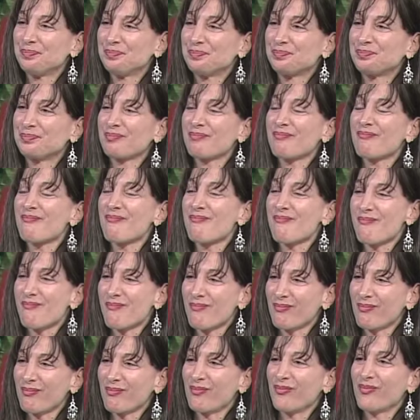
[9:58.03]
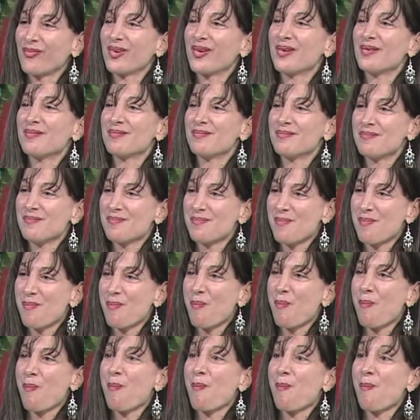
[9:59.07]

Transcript: So this week, when I went back, it was